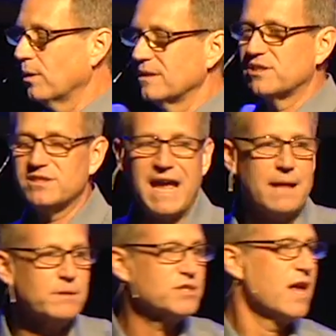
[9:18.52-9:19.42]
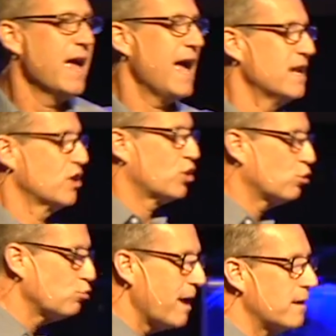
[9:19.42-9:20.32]
will establish an
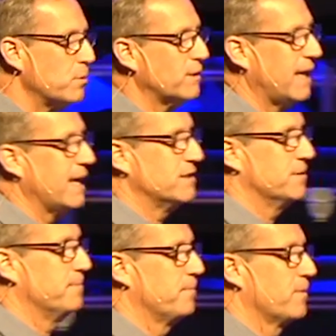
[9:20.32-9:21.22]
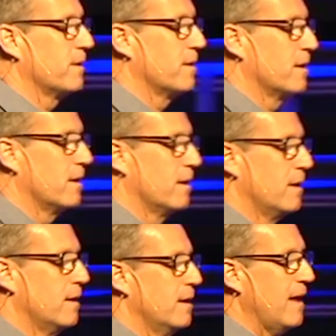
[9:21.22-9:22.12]
incredible kingdom.
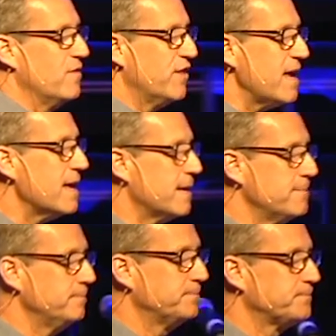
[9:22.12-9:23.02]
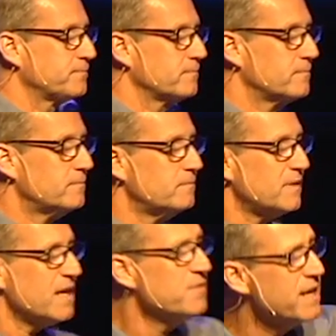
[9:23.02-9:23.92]
And then,
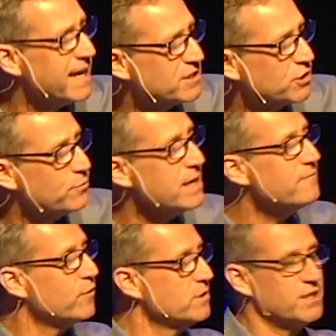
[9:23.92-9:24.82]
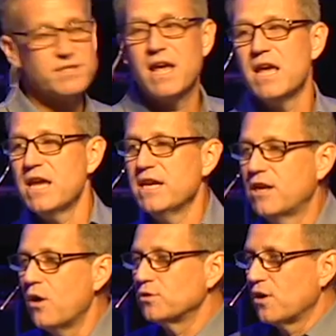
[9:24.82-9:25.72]
in the next 3 verses, he
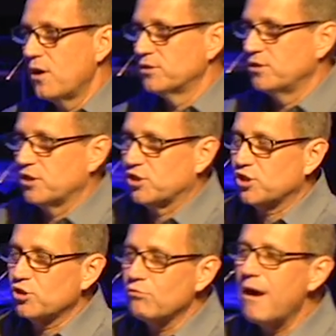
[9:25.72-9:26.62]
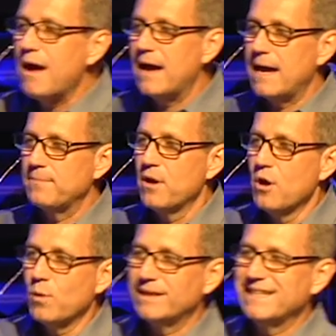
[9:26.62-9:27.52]
goes on to describe
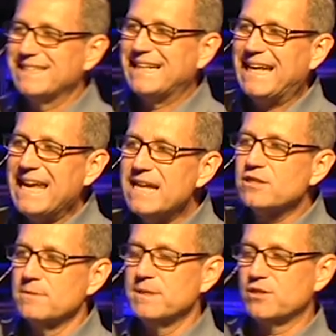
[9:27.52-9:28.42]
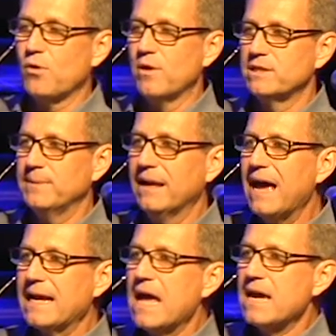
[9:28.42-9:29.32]
what this kingdom is going to be
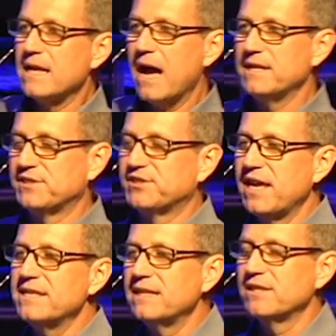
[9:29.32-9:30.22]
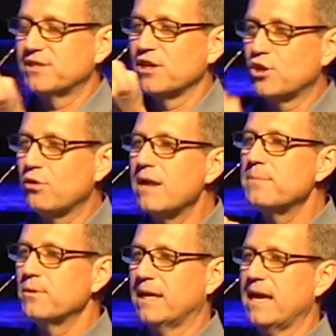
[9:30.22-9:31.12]
like. God is sending this
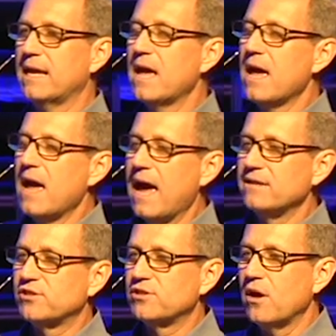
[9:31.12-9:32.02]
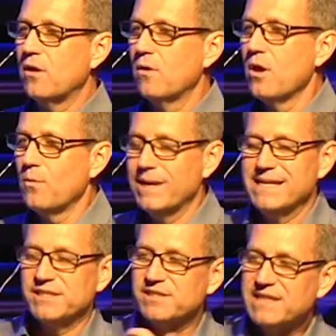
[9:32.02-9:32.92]
incredible king, and so when he
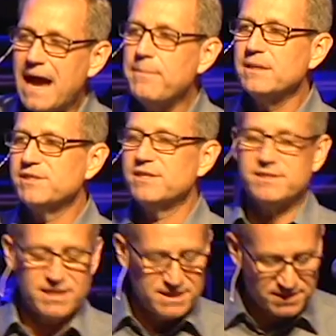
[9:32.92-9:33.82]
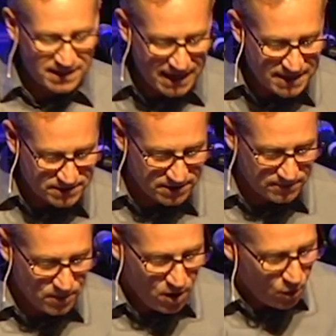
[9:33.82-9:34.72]
establishes his
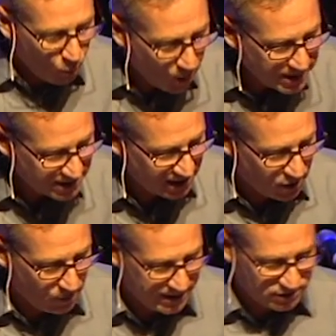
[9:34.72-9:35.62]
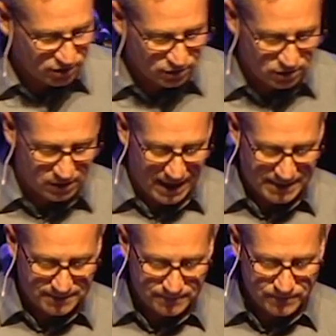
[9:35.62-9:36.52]
kingdom, what is it going to look like?